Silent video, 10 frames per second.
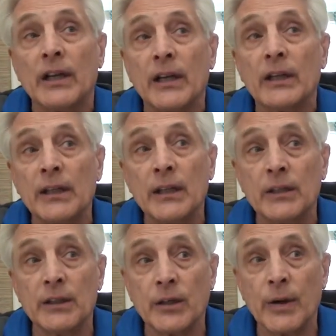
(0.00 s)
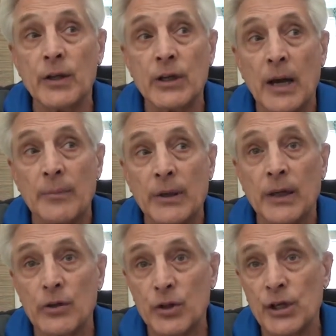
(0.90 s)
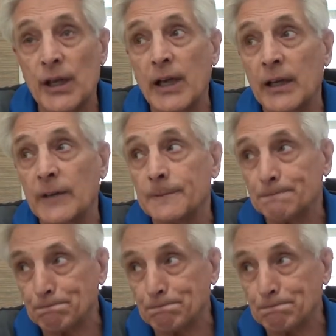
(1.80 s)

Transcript: and he did a great job being our GA, and